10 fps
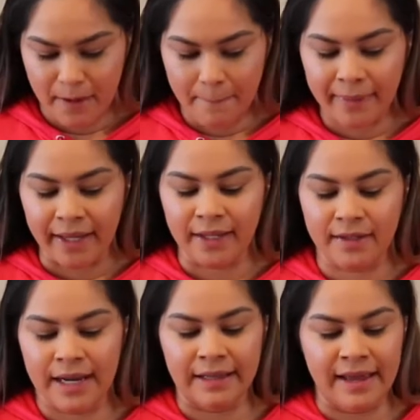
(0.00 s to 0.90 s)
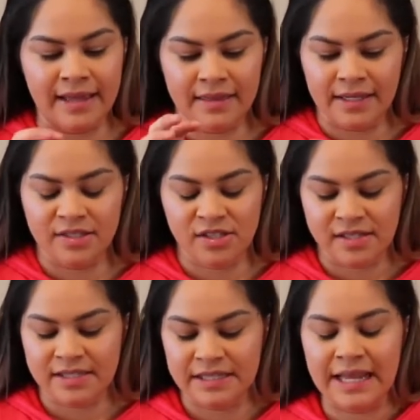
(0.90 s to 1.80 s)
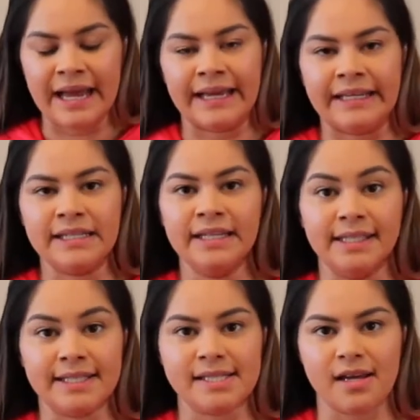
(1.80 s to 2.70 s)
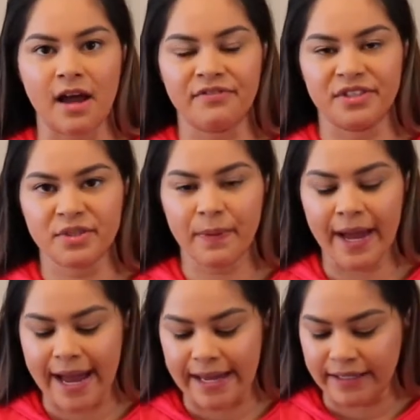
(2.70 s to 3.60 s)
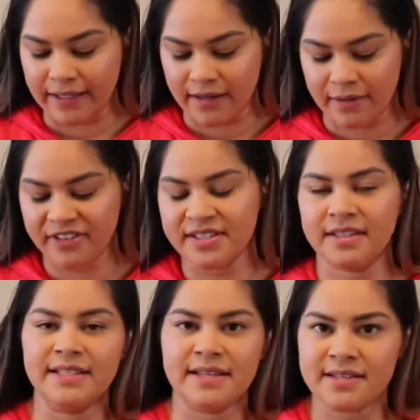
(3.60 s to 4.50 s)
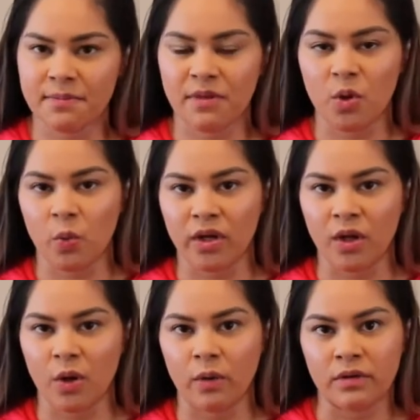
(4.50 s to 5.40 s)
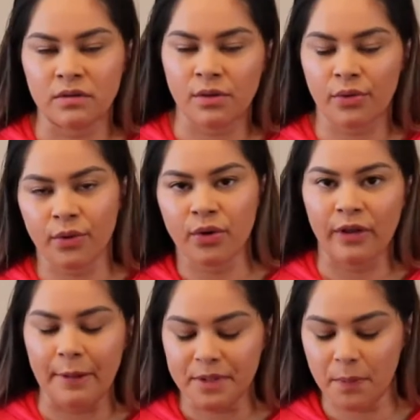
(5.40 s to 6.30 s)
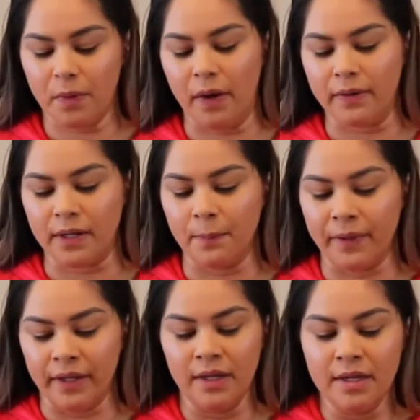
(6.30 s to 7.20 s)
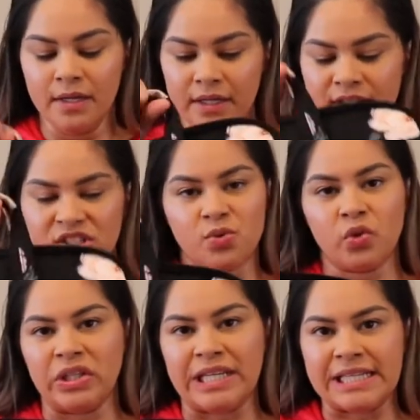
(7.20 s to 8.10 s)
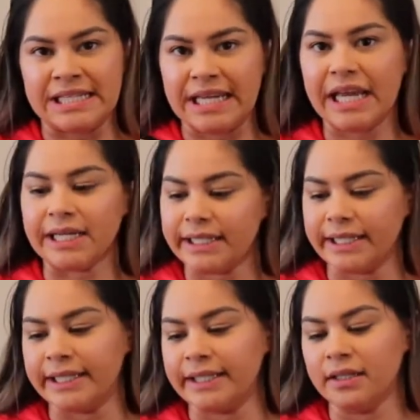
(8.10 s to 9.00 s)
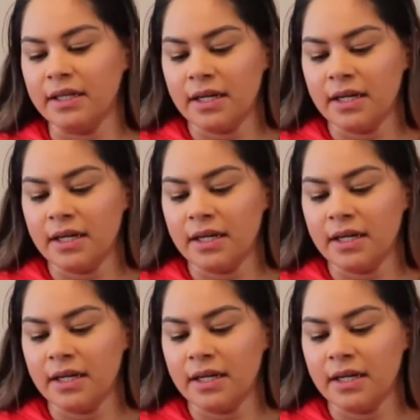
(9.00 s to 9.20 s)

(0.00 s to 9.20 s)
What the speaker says: But I like that it's lined, it's soft, it's padded. Obviously, it's not something you want to go and throw your laptop around in, but it's just really easy to carry in.